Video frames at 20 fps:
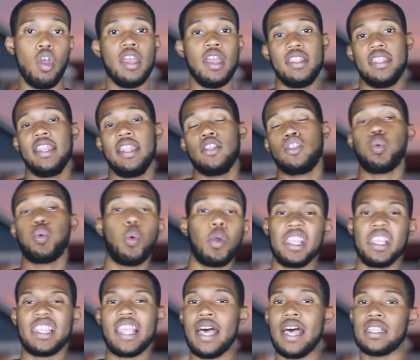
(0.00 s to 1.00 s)
and then
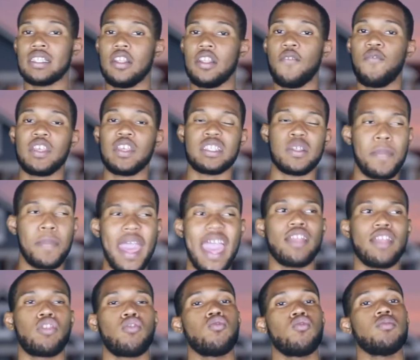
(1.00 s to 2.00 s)
$20,000 to fix the
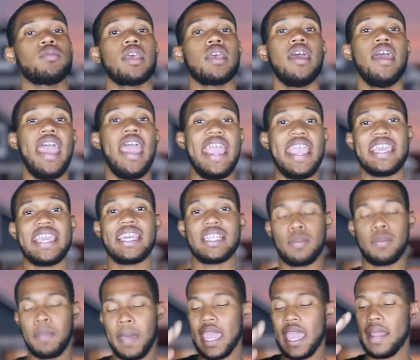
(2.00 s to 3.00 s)
bathrooms, and he gets
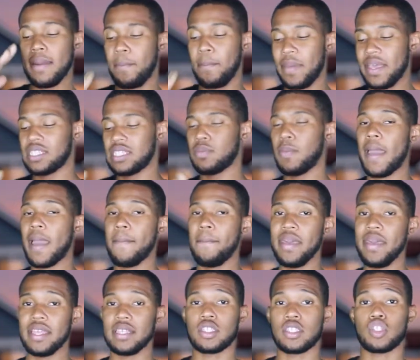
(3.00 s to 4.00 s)
paid bits by bits.